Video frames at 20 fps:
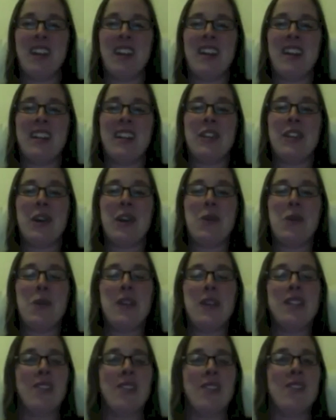You know, we
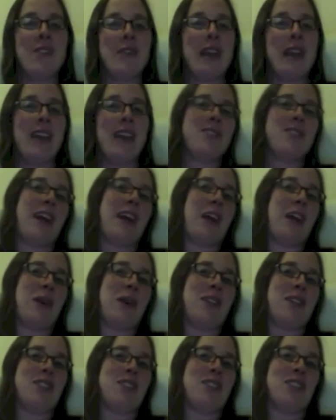don't know the answer to that
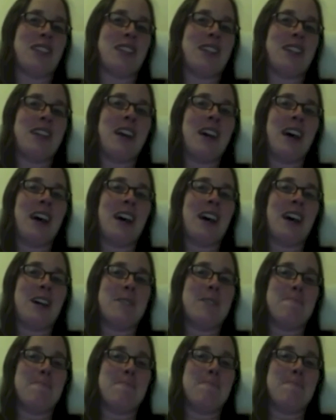question.
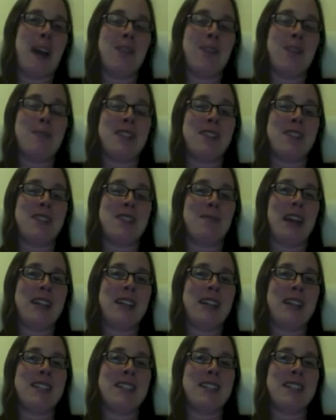Um, I could make some
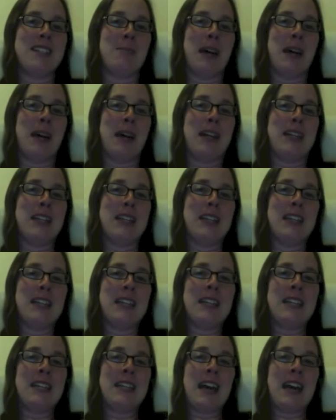guesses, but
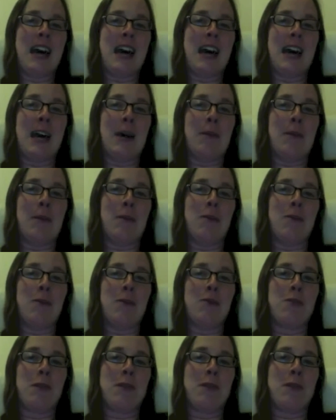um,
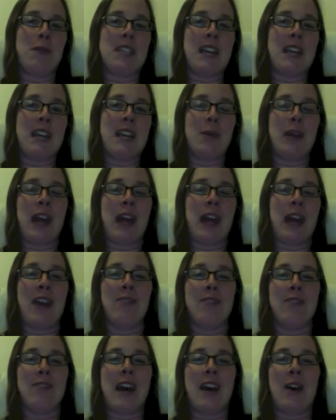from the data we have
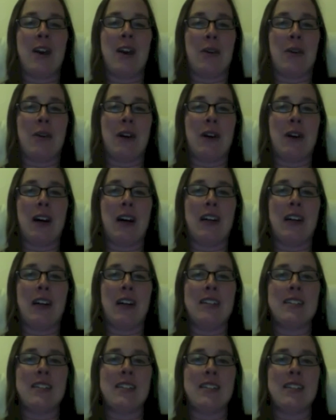now, uh,
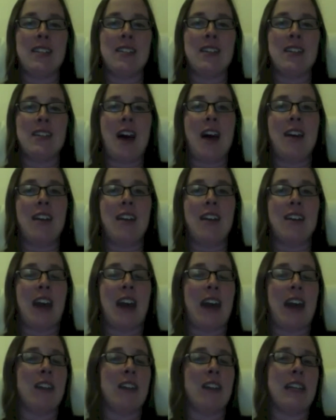it's it's not
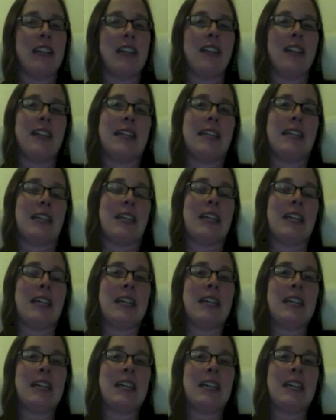entirely clear.